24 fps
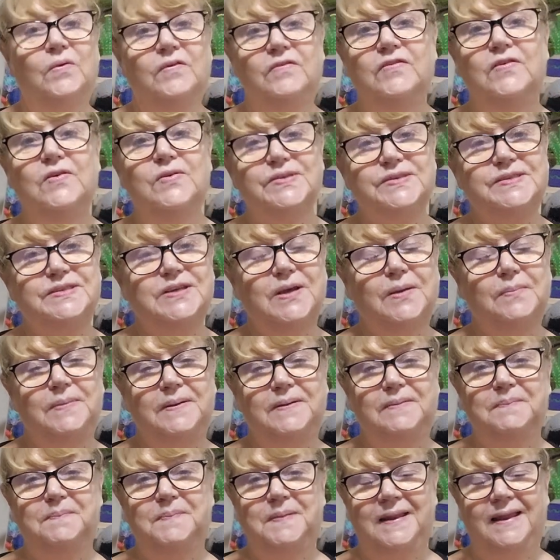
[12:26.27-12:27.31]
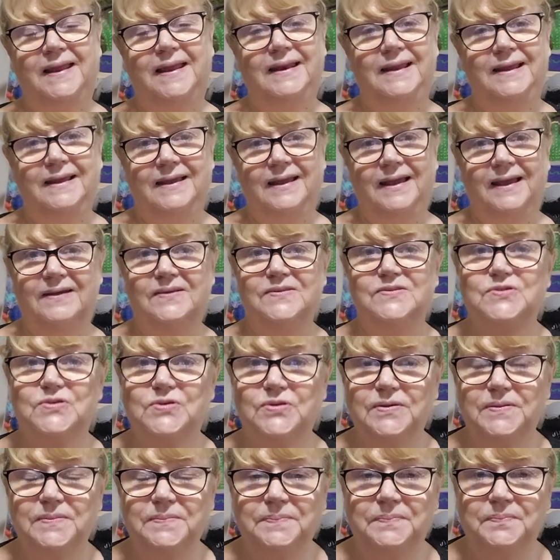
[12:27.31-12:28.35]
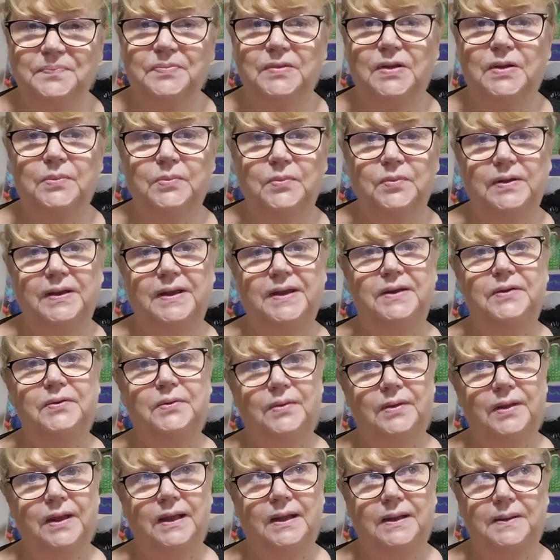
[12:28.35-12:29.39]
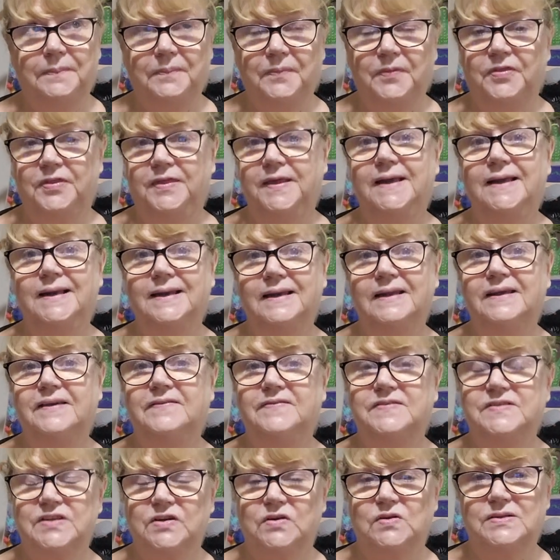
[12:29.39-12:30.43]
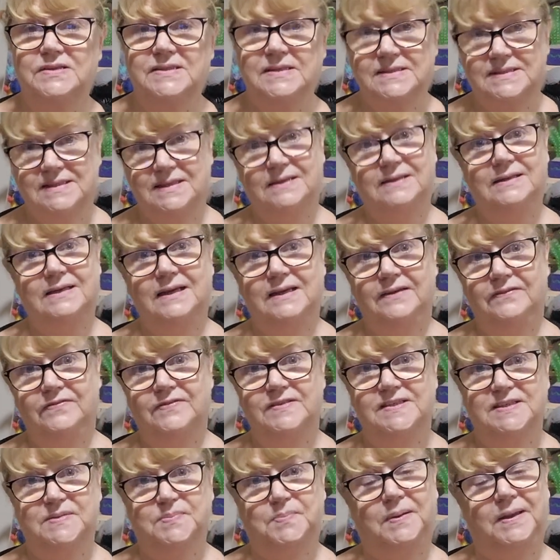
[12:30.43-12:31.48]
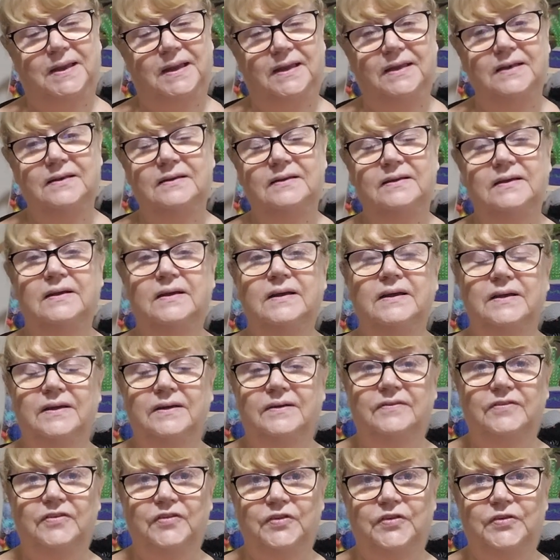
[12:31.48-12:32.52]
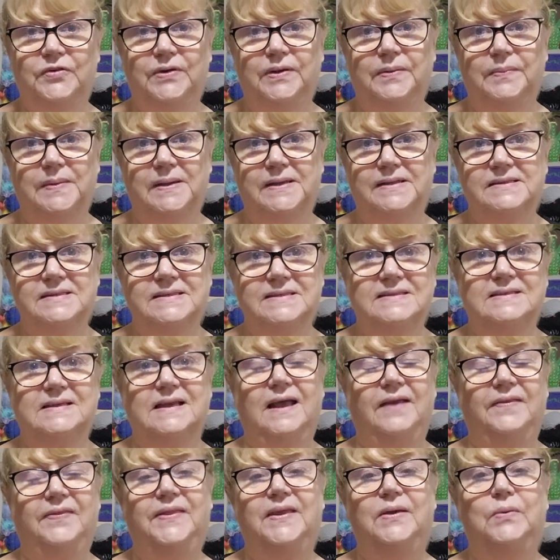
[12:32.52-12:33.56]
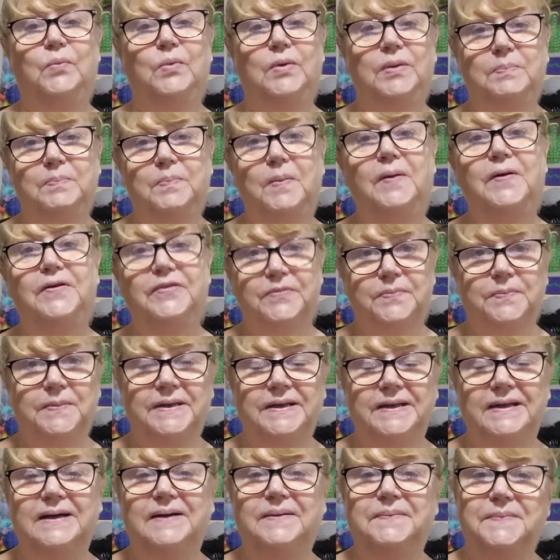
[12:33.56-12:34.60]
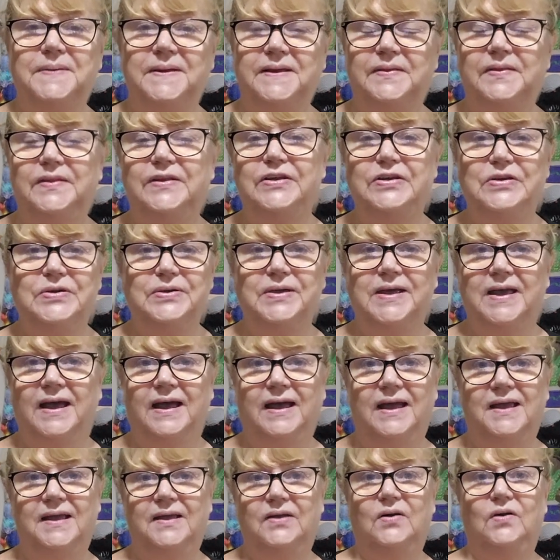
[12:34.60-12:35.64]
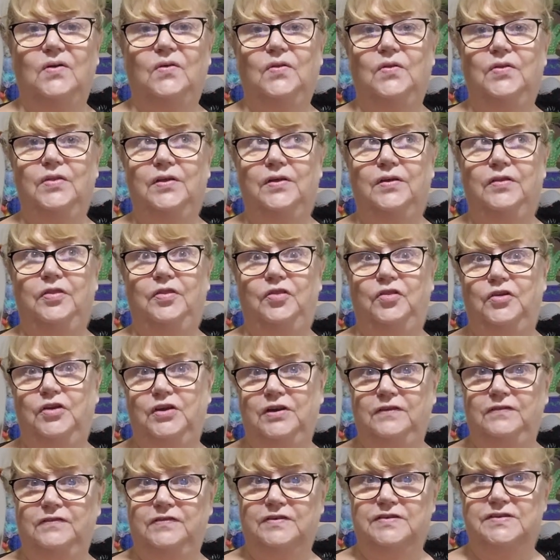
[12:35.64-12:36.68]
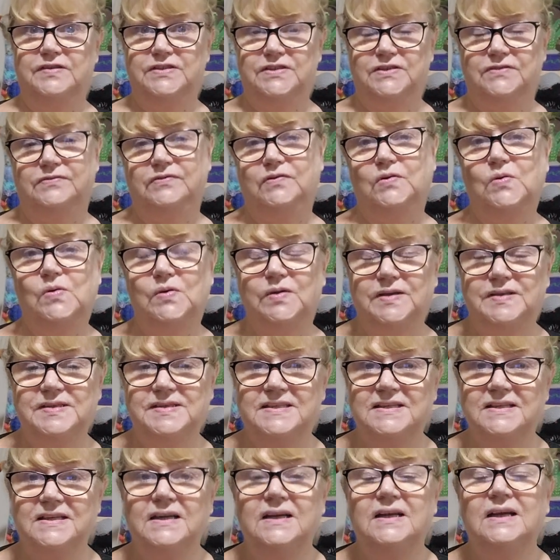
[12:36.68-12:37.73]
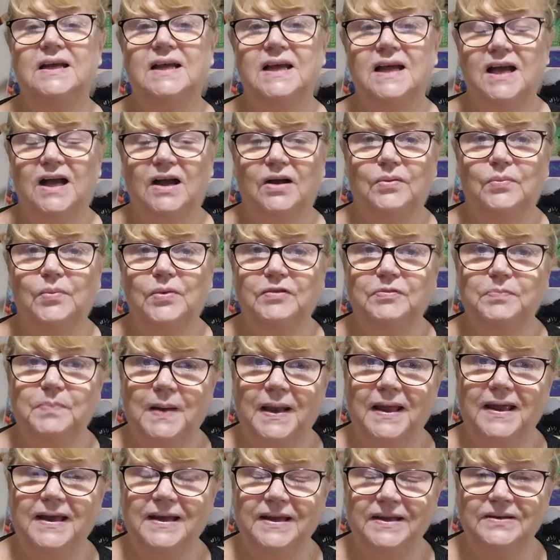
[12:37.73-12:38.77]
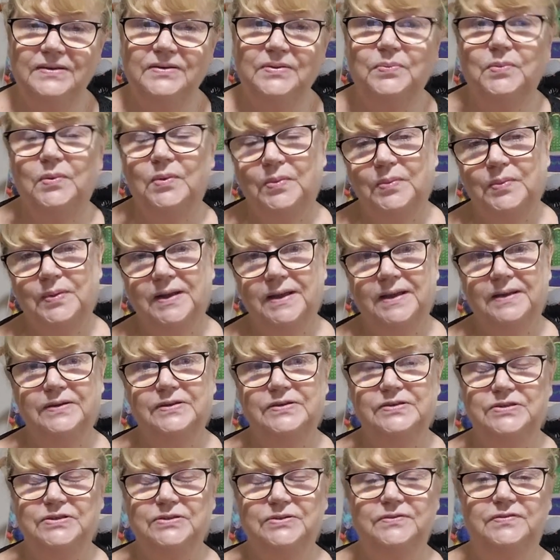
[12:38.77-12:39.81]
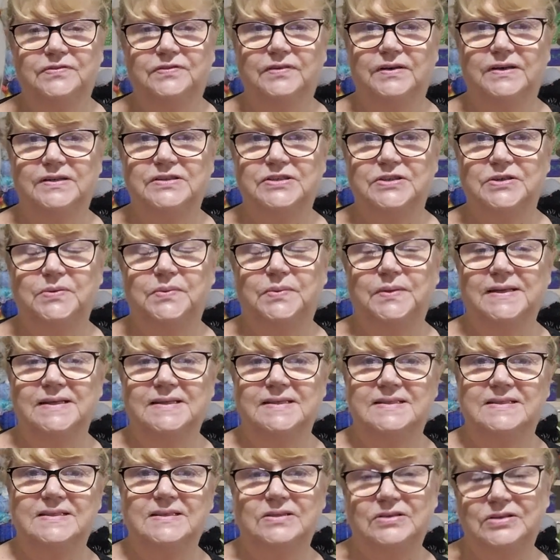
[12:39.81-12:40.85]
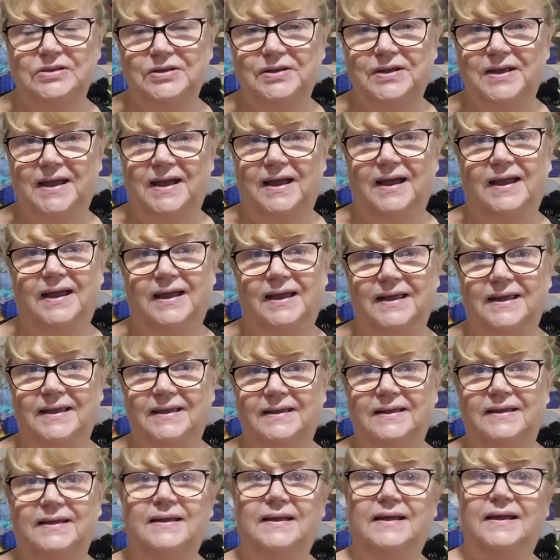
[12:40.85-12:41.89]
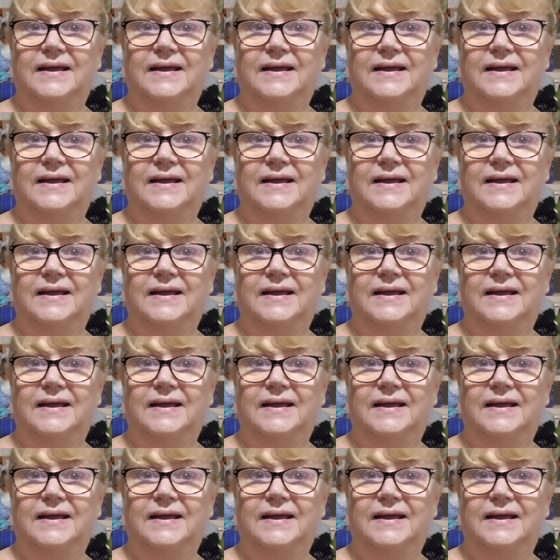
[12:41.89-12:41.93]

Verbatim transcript: We've also been planning our trip, right, um, Thing leaves on Sunday for Spain for three months and then we both meet up in the UK on the 31st of August and we've planned what we're going to do for our two weeks in UK